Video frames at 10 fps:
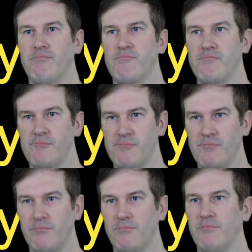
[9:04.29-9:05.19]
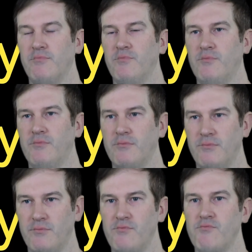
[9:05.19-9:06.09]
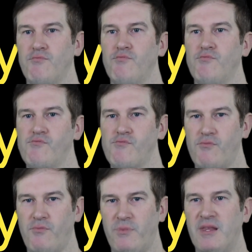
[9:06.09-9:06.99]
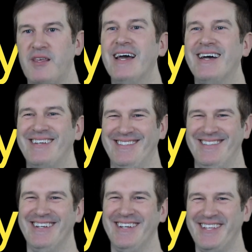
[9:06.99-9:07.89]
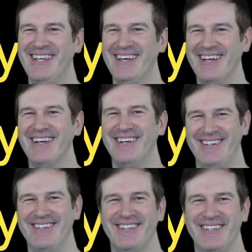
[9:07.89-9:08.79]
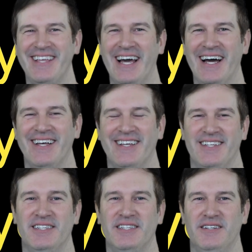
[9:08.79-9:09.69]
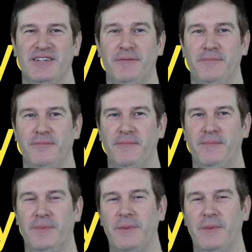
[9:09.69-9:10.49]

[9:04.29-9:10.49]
(not speaking)